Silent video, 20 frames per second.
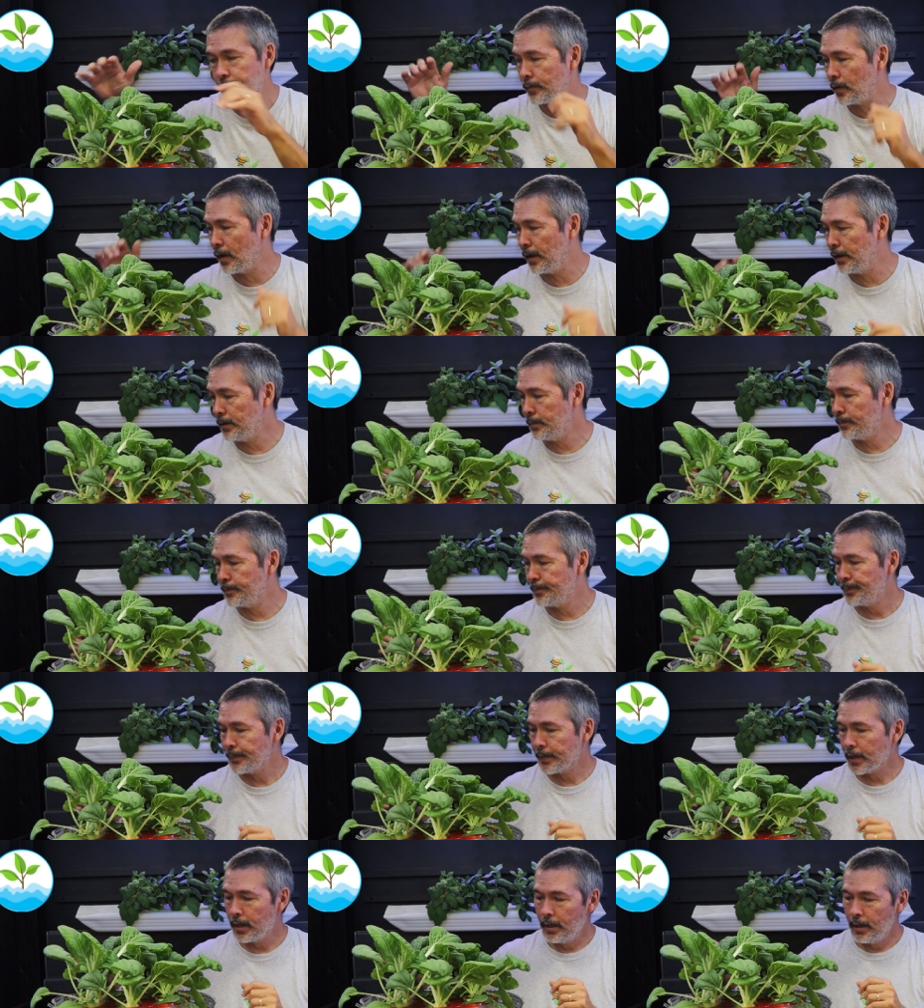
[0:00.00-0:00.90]
right?
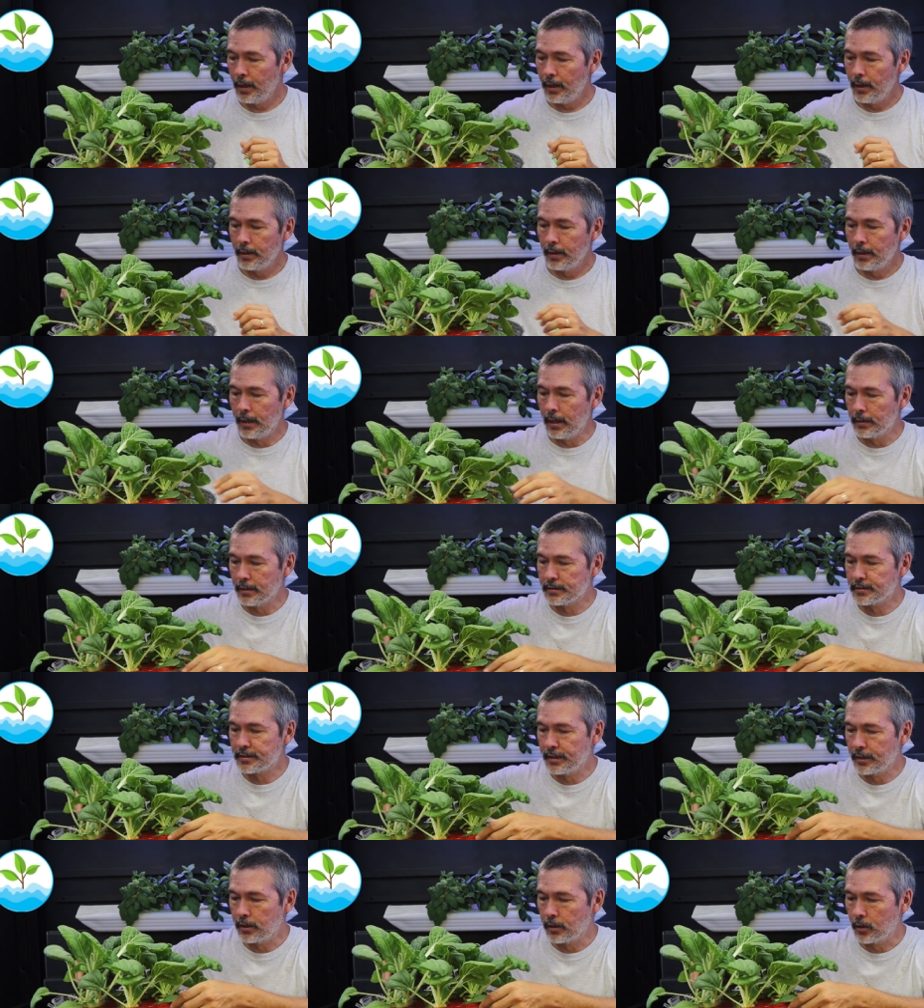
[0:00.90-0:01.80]
Now
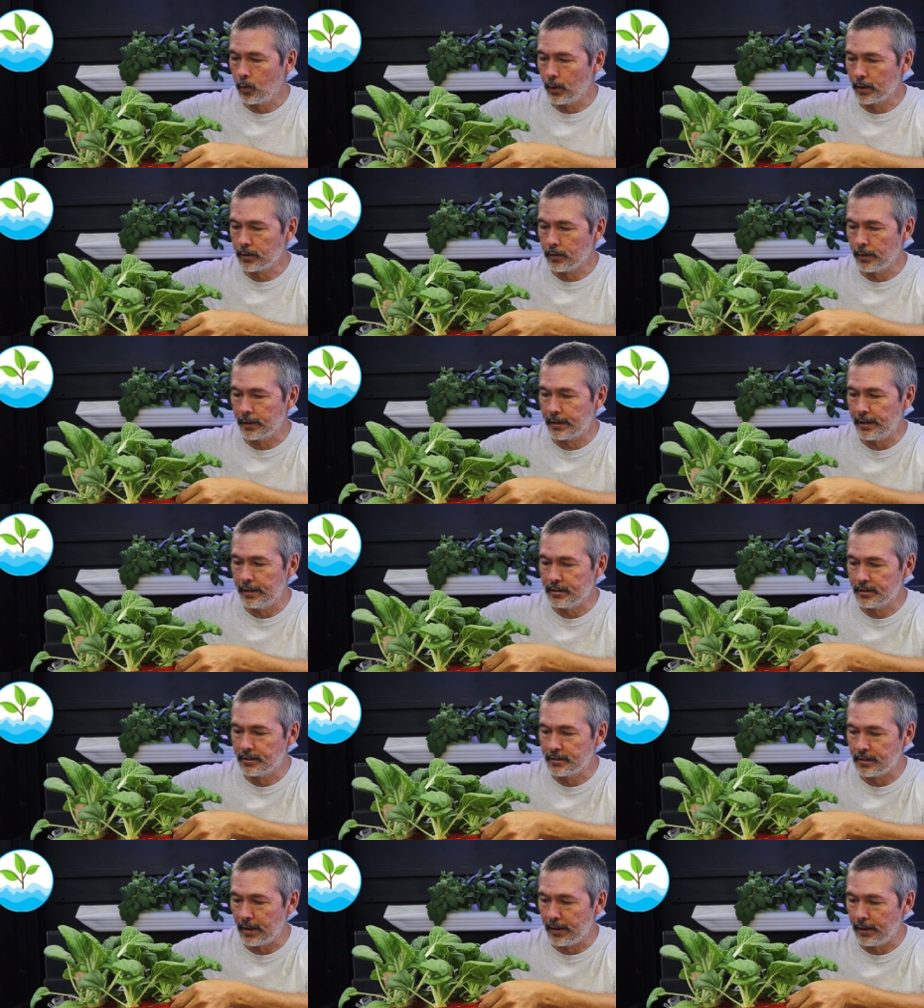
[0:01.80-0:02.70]
let's take a quick look
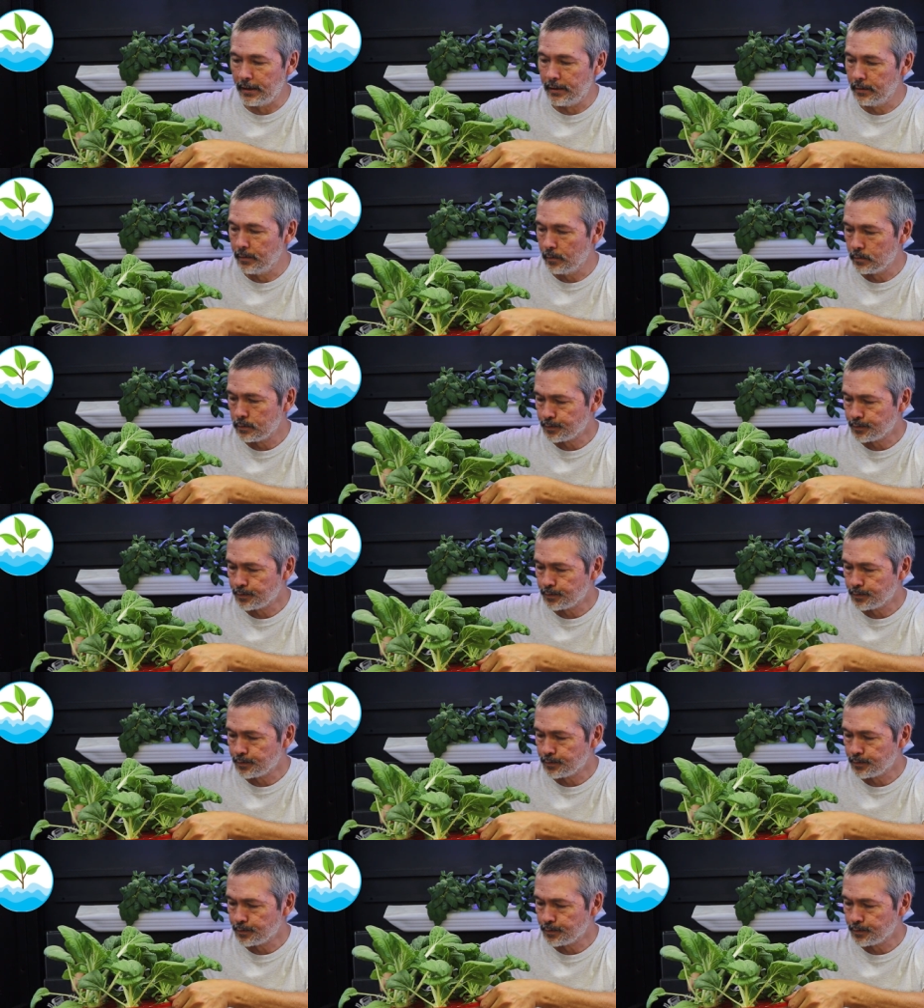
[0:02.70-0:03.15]
inside.